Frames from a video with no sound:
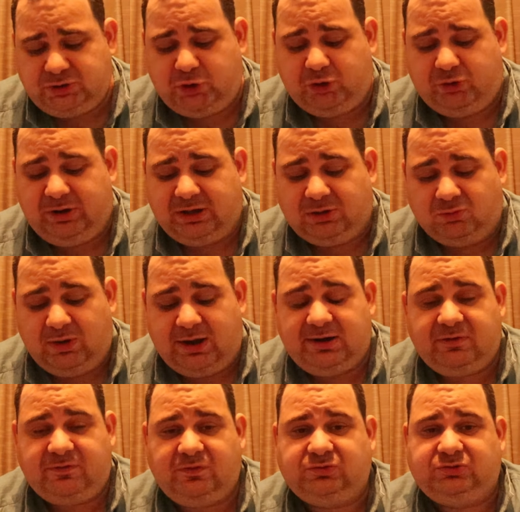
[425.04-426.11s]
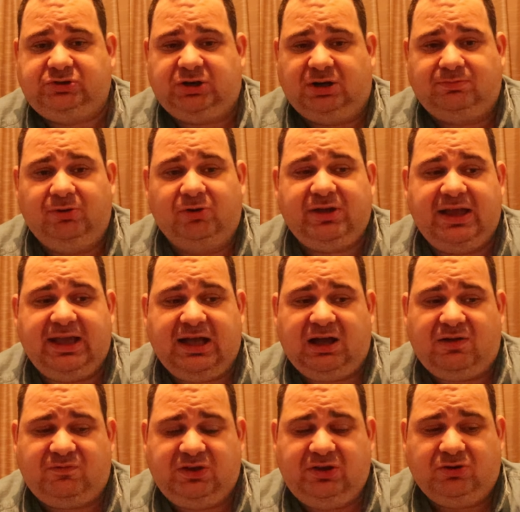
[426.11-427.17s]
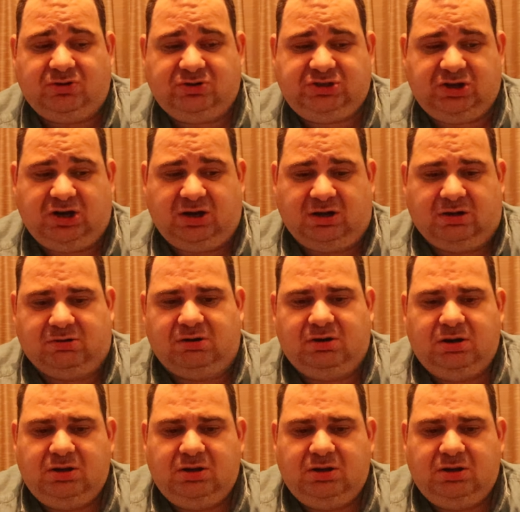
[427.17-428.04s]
doing a wonderful job looking after your child.